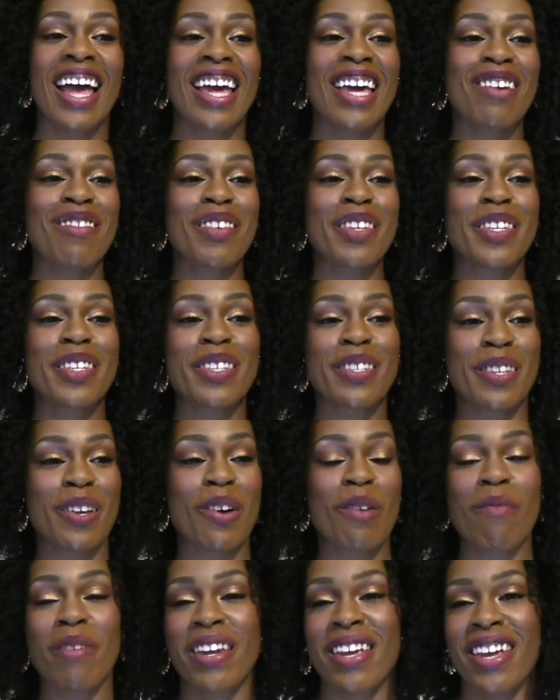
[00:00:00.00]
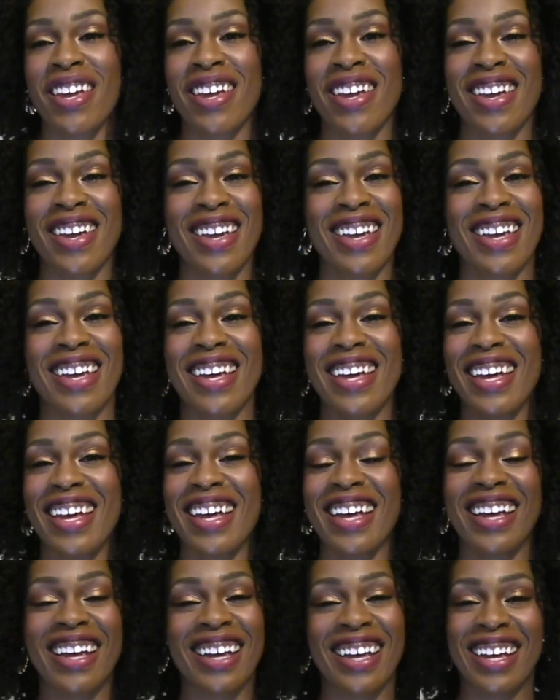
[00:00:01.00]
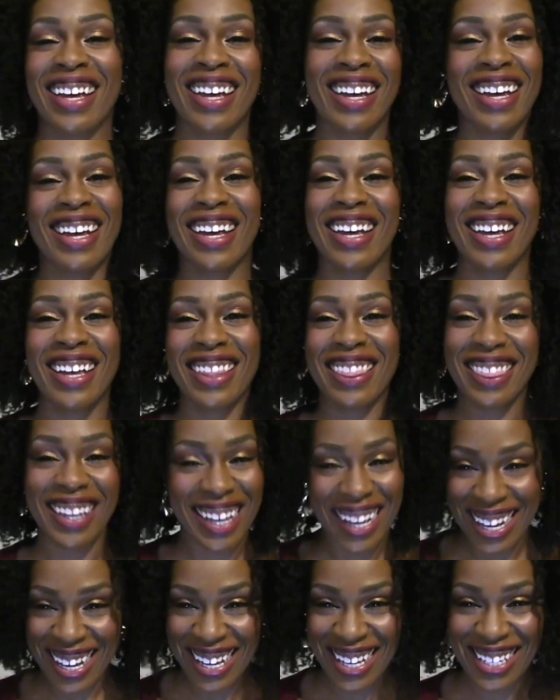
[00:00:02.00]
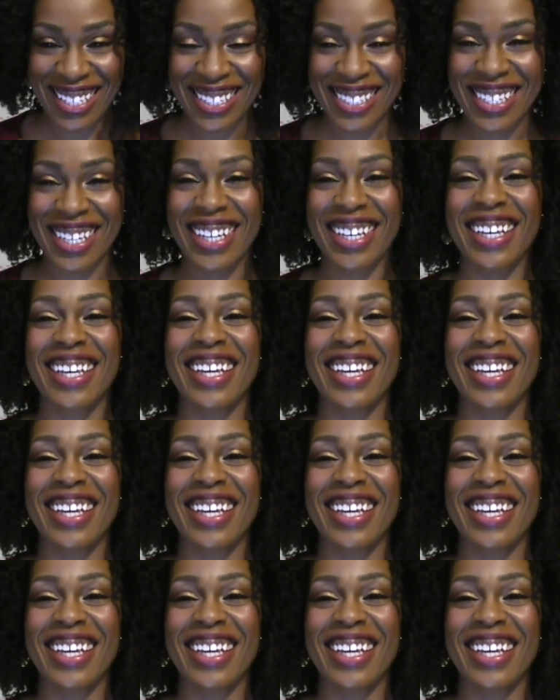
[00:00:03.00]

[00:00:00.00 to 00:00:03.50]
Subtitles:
it was so many things.